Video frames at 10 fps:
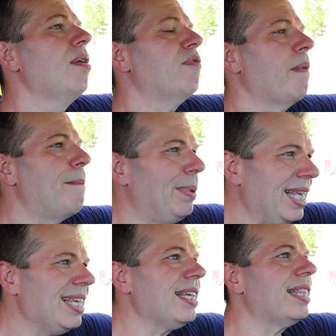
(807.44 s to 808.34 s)
for
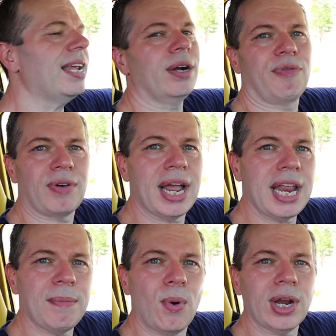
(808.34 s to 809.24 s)
being there
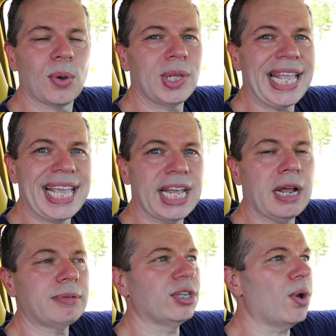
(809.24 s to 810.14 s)
Friday morning when they get
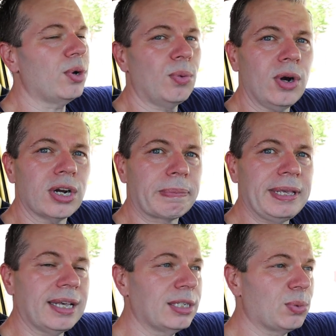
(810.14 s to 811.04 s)
up to go to work
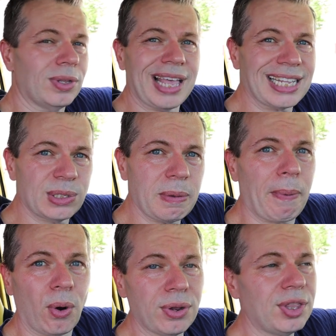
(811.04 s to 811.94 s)
because well that's the
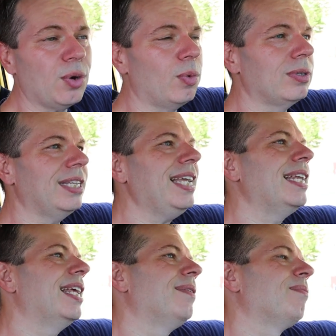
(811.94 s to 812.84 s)
part of their
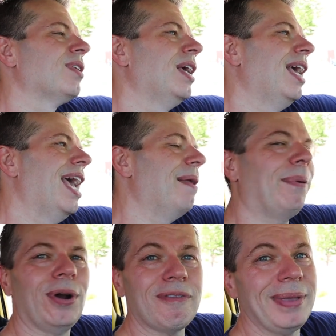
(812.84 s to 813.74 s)
routine and and
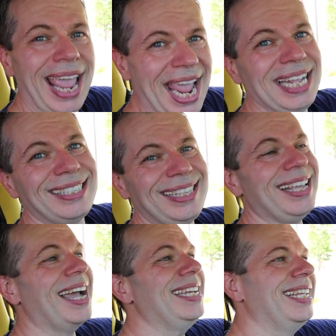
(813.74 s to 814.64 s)
part of me hates
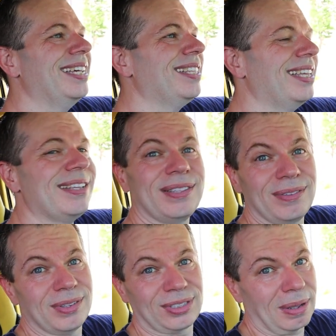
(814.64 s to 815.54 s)
the idea that
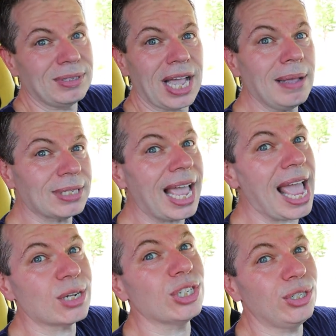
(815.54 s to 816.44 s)
sometimes I
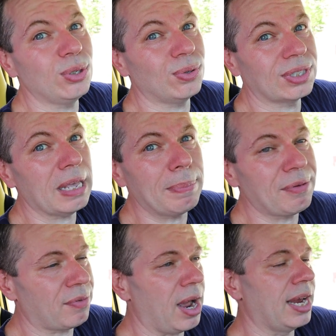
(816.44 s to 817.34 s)
actually do skip
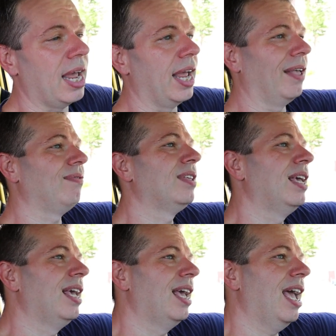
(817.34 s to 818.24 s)
a Friday.
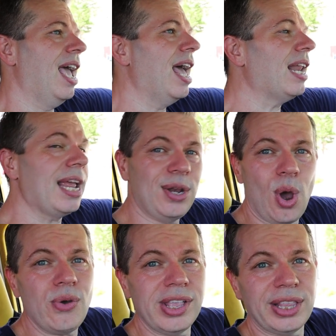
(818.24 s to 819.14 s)
And I
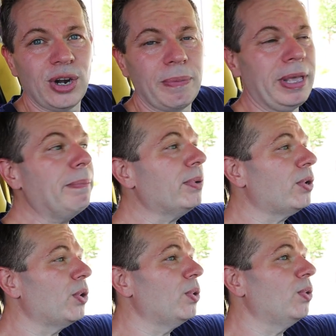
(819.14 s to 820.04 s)
know that there are
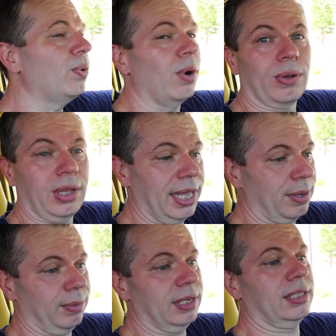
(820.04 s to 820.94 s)
people who
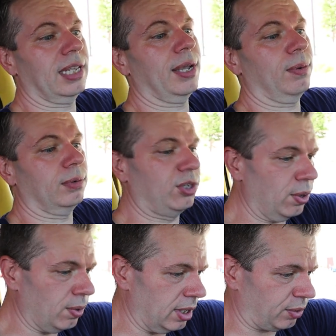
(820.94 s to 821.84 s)
like it's like,
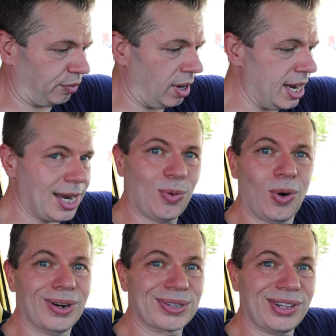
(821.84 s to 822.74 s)
dude, it's Friday,
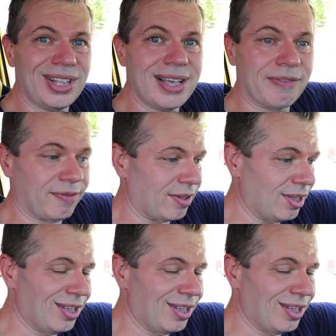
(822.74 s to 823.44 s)
where's Cliff?